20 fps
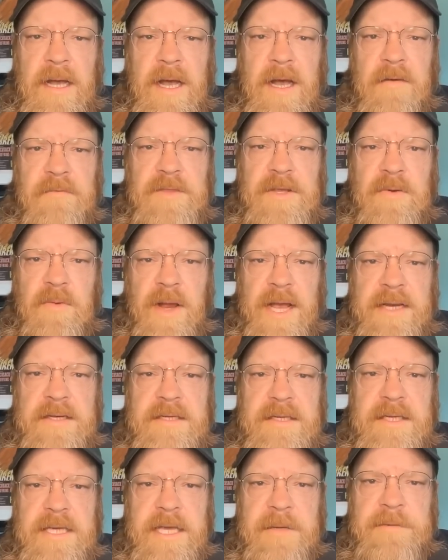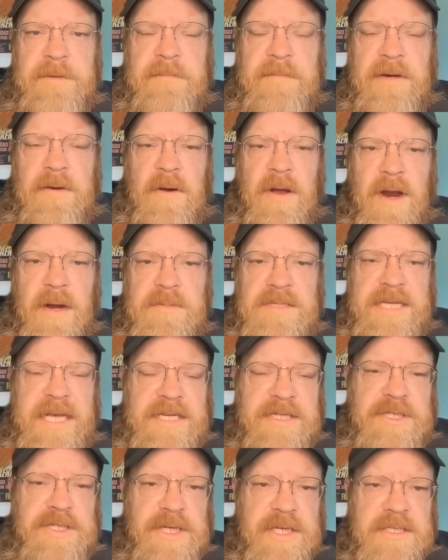of the right to keep and bear arms.
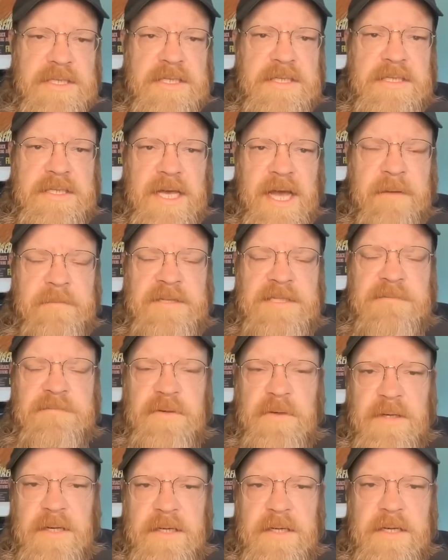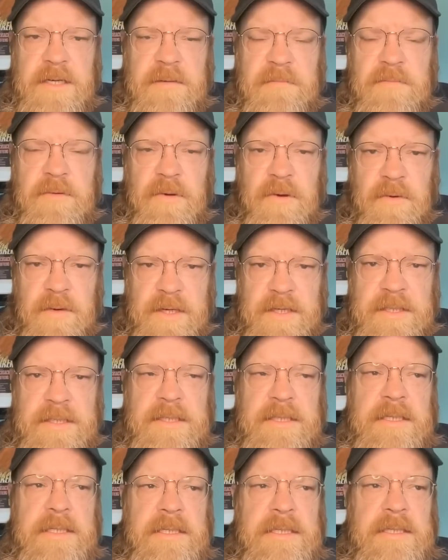As Justice Thomas put it in Bruen,
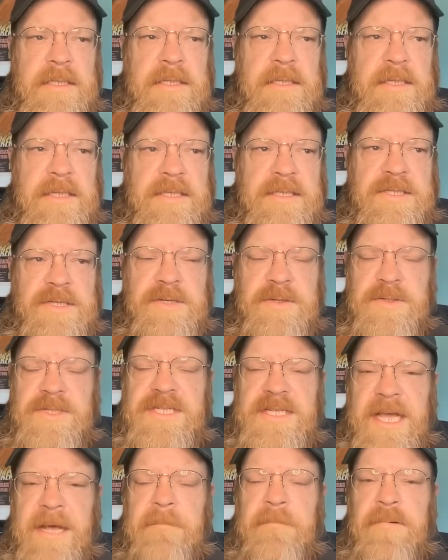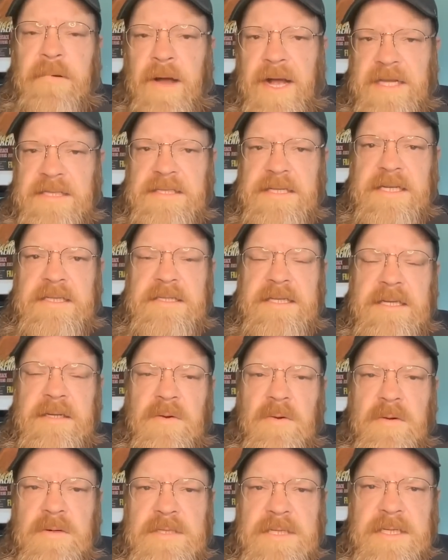this two-step process
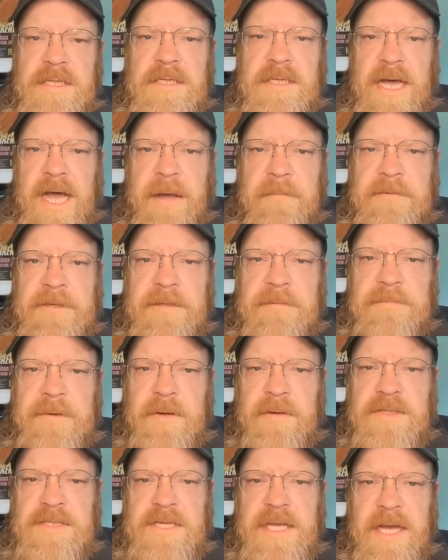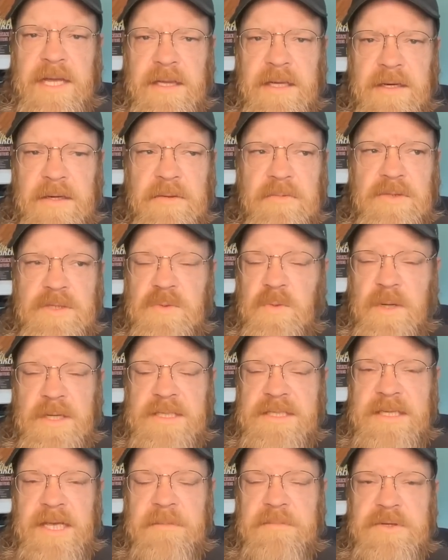that courts had adopted post-Heller was
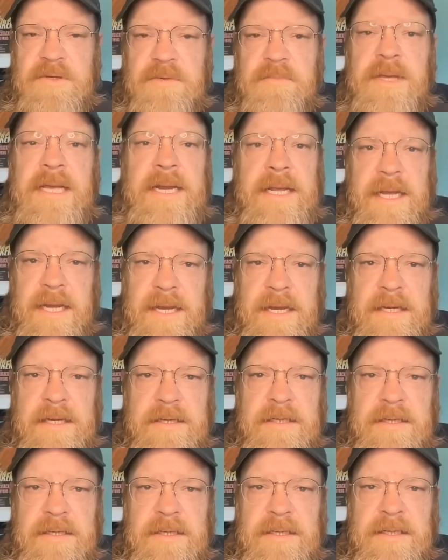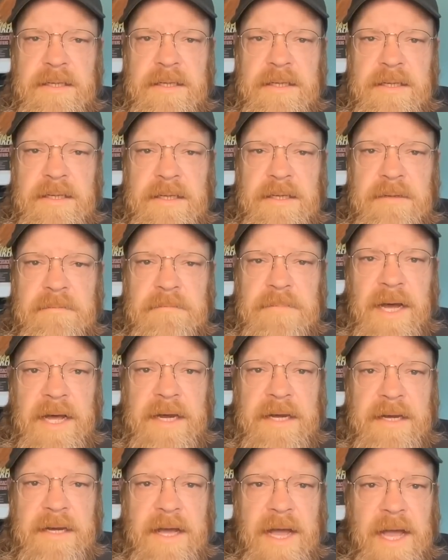one step too many.
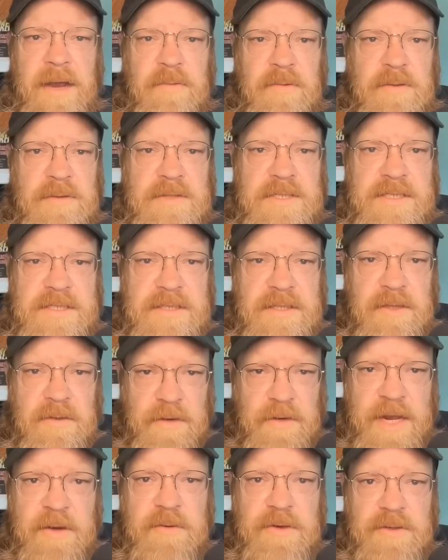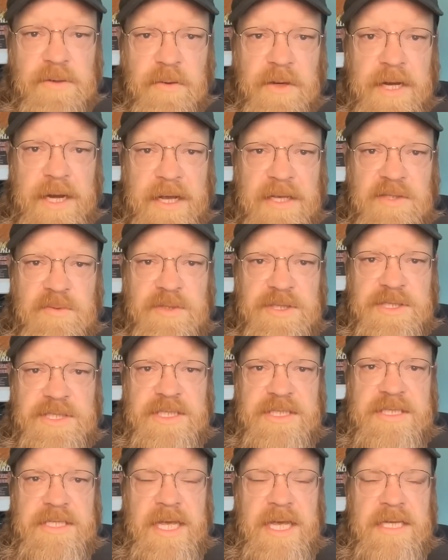But I will disagree with Greenhouse when
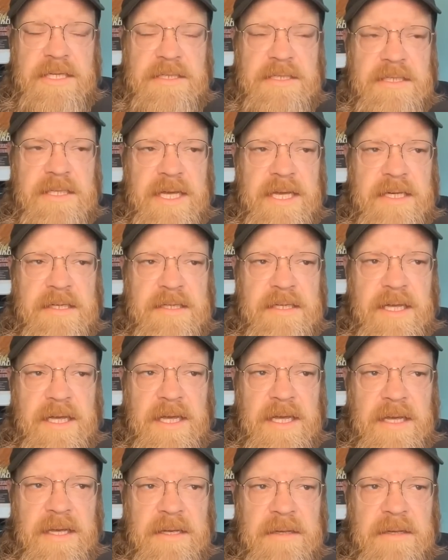she says that